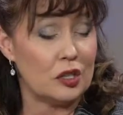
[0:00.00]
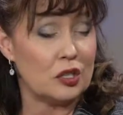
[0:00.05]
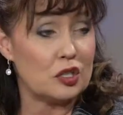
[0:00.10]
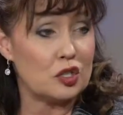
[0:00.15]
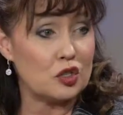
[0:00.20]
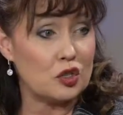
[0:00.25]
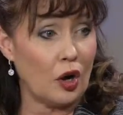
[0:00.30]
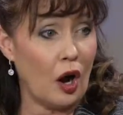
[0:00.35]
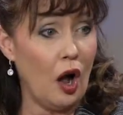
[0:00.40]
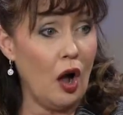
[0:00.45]

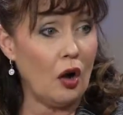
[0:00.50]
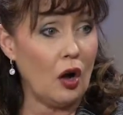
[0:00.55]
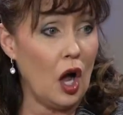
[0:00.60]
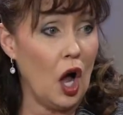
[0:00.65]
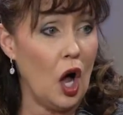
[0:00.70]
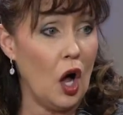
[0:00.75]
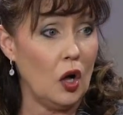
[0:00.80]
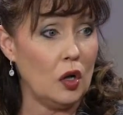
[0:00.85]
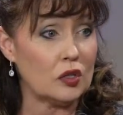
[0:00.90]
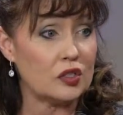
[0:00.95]

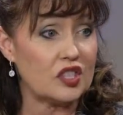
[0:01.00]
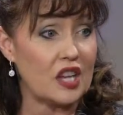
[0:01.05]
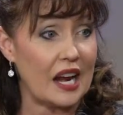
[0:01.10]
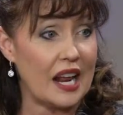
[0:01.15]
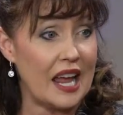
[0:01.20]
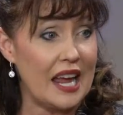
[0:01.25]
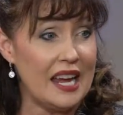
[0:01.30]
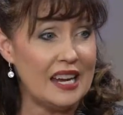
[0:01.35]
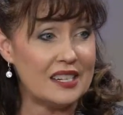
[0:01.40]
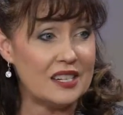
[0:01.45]
strongholds that
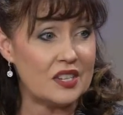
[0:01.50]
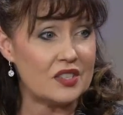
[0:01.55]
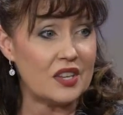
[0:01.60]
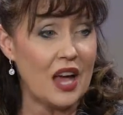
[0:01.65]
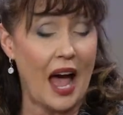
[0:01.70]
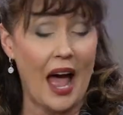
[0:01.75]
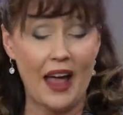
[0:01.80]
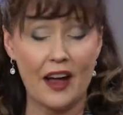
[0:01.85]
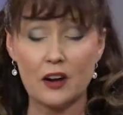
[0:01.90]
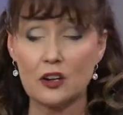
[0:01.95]
he
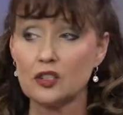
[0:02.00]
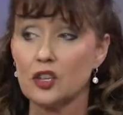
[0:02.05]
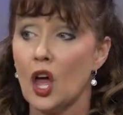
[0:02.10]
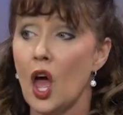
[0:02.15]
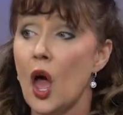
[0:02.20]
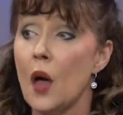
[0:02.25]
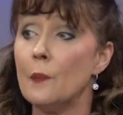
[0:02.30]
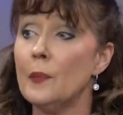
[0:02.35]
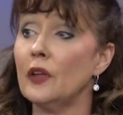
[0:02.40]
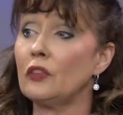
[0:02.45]
desires,
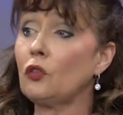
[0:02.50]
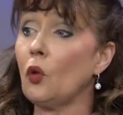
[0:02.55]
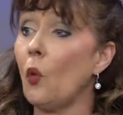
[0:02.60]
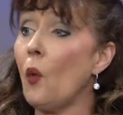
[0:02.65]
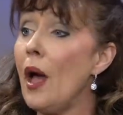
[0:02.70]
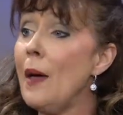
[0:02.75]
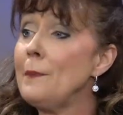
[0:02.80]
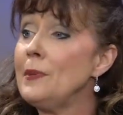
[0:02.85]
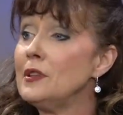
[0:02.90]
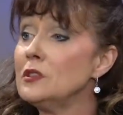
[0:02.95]
but the
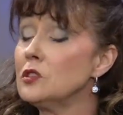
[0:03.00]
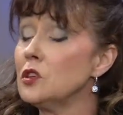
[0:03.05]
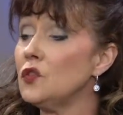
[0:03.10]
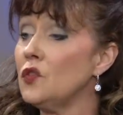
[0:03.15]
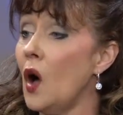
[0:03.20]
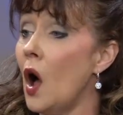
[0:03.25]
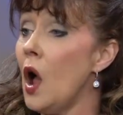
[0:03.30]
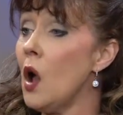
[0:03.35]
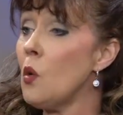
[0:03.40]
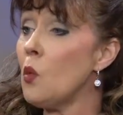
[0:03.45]
weapons of
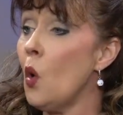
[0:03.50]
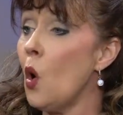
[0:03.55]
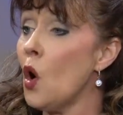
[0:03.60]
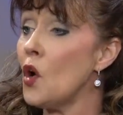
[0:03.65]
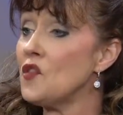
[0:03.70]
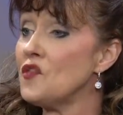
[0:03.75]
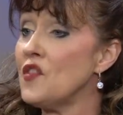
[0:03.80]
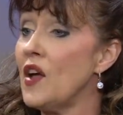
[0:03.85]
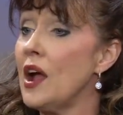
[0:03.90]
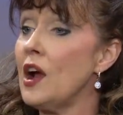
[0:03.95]
our
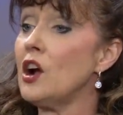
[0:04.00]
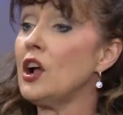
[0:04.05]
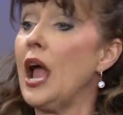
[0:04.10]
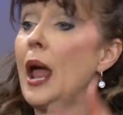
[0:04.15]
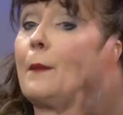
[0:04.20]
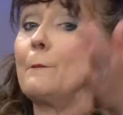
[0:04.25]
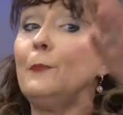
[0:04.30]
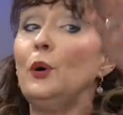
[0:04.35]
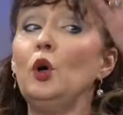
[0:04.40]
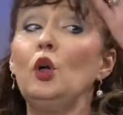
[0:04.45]
warfare
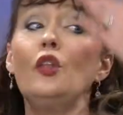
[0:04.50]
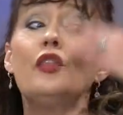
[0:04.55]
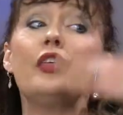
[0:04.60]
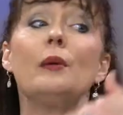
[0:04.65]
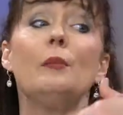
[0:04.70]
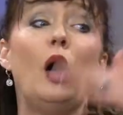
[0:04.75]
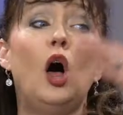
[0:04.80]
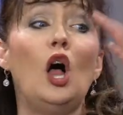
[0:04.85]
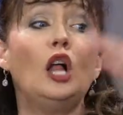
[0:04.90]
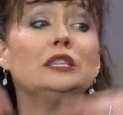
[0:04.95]
can pull
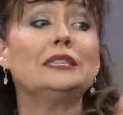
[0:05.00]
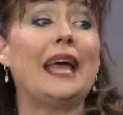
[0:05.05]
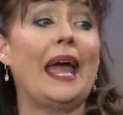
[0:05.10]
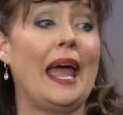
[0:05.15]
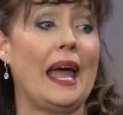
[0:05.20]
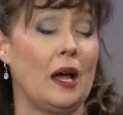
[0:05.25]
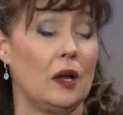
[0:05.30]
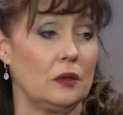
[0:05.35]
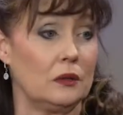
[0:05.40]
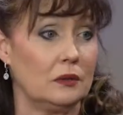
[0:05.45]
them all
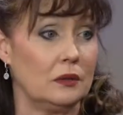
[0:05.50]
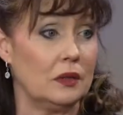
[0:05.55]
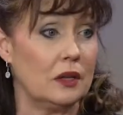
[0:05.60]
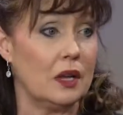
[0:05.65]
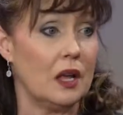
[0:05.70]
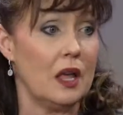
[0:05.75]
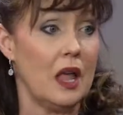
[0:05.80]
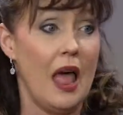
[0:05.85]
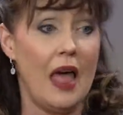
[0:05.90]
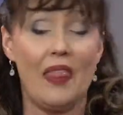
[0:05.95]
down.
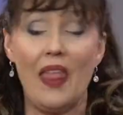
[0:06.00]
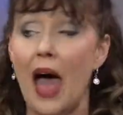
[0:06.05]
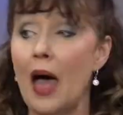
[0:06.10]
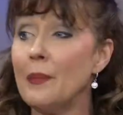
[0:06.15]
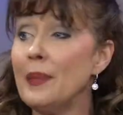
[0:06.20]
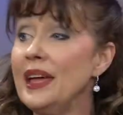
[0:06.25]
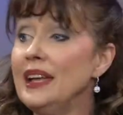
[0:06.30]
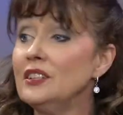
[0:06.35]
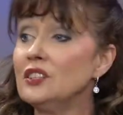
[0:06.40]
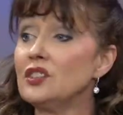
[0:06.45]
And that
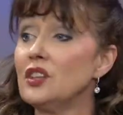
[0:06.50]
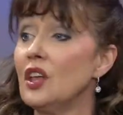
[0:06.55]
means